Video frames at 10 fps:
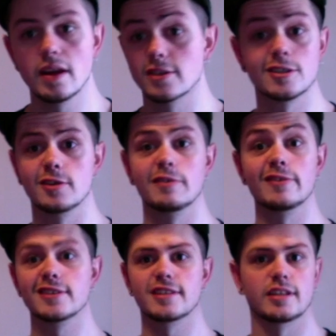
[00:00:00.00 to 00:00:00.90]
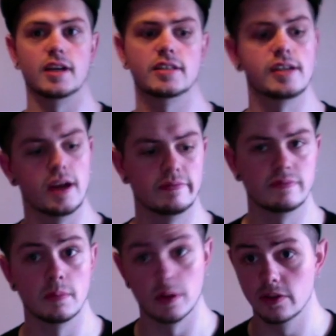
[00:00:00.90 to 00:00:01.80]
So the first thing I'm
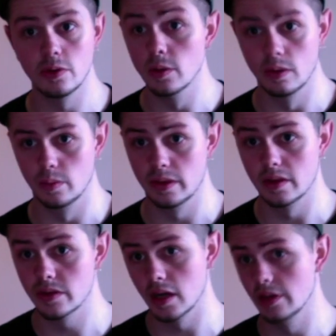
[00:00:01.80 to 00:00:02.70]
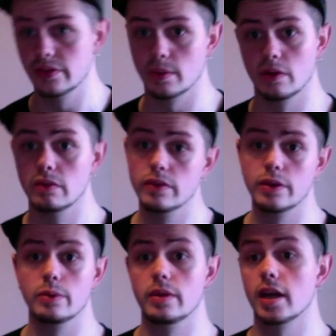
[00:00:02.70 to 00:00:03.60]
going to do with this channel is I'm going to
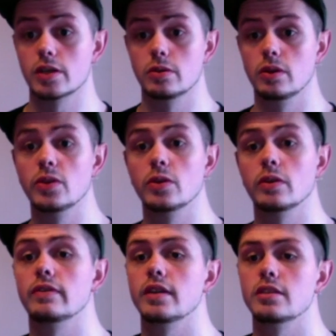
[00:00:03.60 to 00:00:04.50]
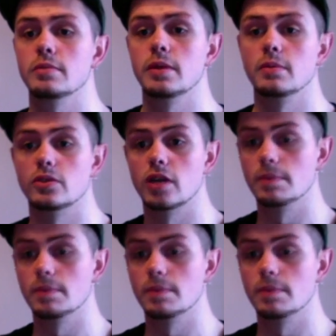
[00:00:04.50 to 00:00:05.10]
review the actual NorthFace Supreme that dropped